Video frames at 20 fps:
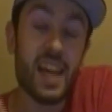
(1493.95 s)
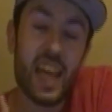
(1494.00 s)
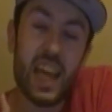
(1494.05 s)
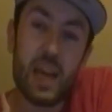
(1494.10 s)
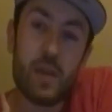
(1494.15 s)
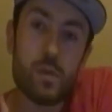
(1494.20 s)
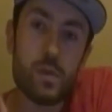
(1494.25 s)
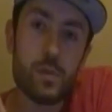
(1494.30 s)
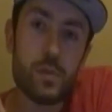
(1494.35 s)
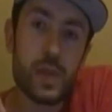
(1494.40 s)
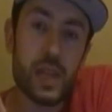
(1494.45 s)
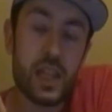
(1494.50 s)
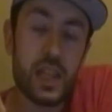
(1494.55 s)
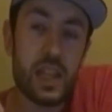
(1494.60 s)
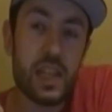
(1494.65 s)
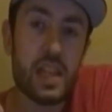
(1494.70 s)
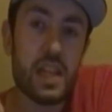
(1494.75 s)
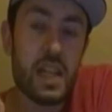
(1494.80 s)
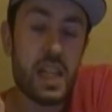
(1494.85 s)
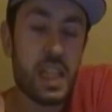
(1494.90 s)
It would
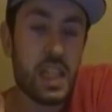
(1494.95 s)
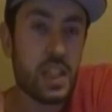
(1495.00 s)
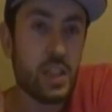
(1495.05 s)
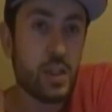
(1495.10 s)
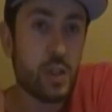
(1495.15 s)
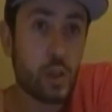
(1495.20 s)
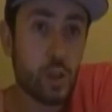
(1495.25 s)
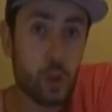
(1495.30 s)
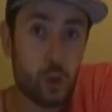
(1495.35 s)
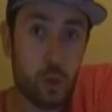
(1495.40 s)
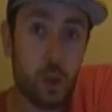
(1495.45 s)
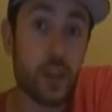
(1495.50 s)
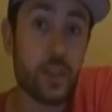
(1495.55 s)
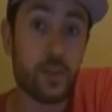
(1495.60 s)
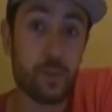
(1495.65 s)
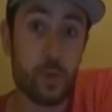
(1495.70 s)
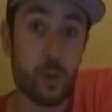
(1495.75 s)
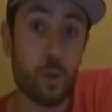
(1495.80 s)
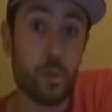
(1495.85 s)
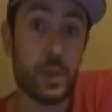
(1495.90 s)
be
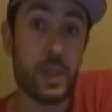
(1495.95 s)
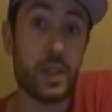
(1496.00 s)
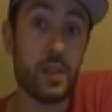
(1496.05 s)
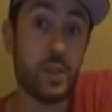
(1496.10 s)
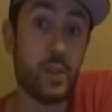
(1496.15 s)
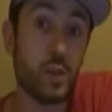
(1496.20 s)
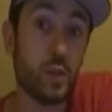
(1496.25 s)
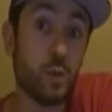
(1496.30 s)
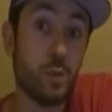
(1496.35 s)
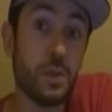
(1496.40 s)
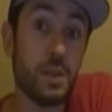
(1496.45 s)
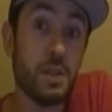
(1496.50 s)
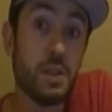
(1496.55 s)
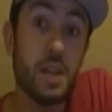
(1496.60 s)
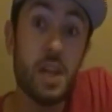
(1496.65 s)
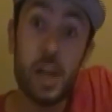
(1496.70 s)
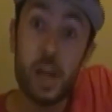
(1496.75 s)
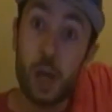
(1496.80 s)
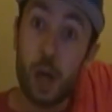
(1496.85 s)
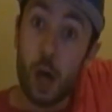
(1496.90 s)
stressful, because you'll
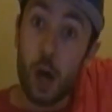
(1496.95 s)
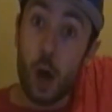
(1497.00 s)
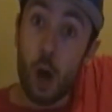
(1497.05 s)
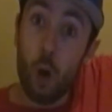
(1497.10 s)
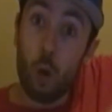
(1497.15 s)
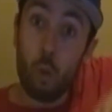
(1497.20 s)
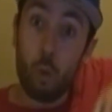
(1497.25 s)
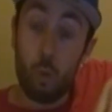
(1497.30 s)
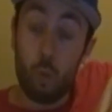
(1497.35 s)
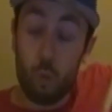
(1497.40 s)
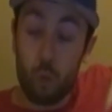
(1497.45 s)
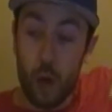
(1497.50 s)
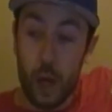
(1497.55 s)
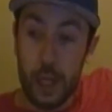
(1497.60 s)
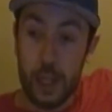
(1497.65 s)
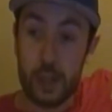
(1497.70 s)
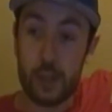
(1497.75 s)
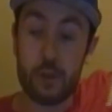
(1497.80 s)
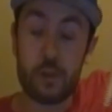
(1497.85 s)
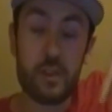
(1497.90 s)
be,
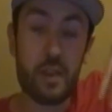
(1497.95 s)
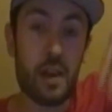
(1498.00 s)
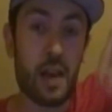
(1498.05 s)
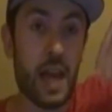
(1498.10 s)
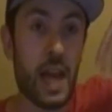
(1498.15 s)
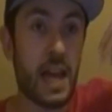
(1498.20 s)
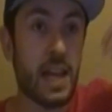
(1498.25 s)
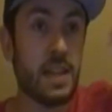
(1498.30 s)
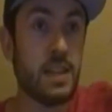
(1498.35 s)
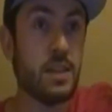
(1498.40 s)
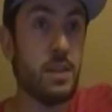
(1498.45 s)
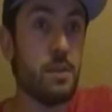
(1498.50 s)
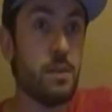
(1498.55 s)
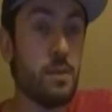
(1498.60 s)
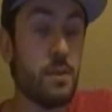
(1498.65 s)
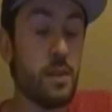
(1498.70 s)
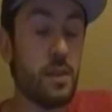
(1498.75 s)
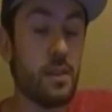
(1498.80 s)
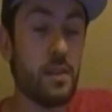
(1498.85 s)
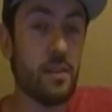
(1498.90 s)
like,
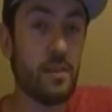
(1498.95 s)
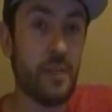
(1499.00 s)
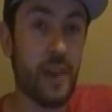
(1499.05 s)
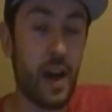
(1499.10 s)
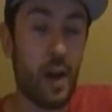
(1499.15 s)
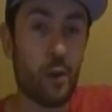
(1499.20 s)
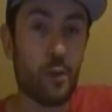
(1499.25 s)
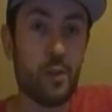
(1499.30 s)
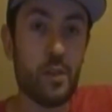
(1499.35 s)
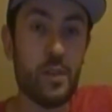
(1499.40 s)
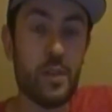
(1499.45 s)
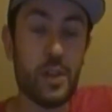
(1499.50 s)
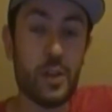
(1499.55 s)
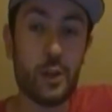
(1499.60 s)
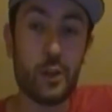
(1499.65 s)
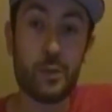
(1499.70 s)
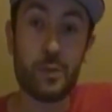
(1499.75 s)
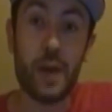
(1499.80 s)
10,000 years